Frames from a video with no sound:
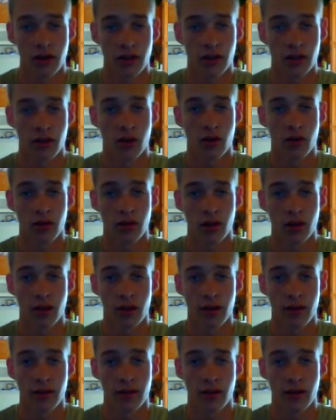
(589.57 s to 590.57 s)
You know,
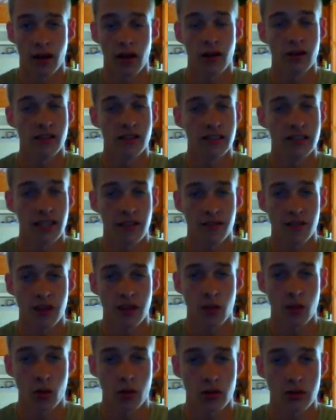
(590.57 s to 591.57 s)
the hunter
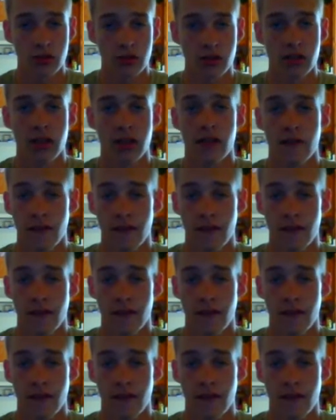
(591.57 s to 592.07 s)
safety course,